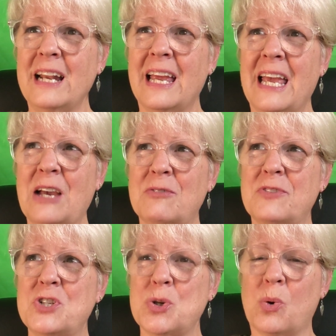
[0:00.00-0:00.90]
I have
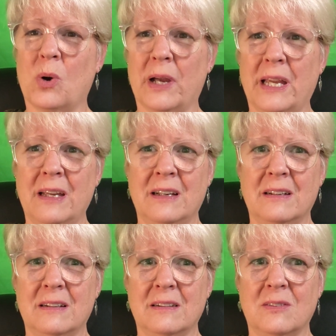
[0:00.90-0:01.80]
joy
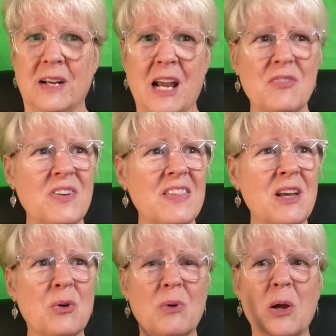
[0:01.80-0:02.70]
when
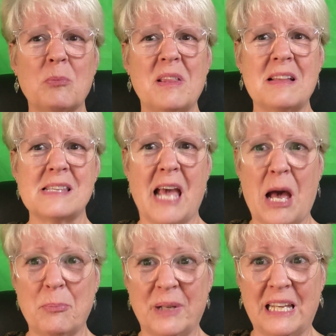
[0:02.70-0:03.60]
everything around me that's
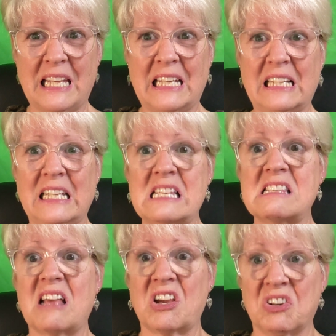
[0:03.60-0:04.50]
happening is
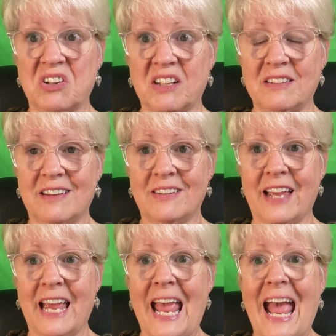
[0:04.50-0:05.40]
not good,
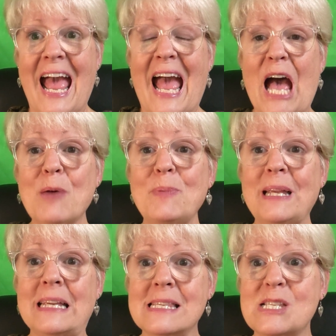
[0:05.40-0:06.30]
okay?
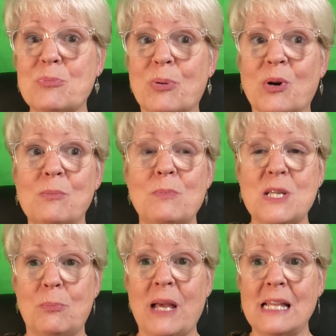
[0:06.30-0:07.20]
Happiness
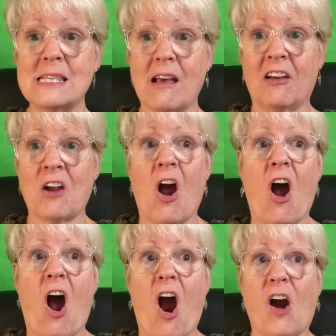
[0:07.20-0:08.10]
depends on
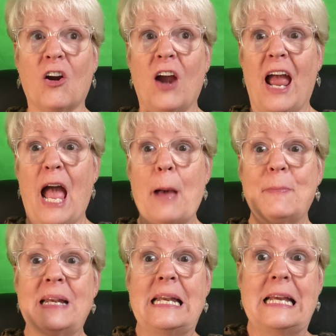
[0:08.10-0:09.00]
our
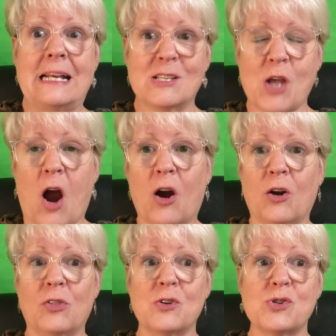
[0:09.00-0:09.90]
happenings,
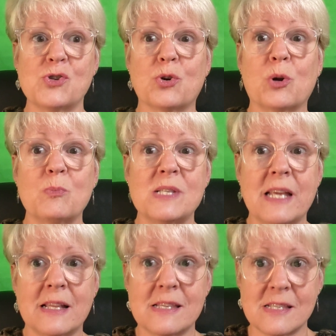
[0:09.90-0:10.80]
the
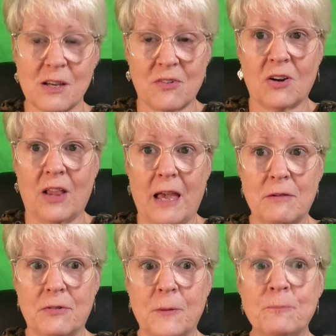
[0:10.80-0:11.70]
circumstances of our life.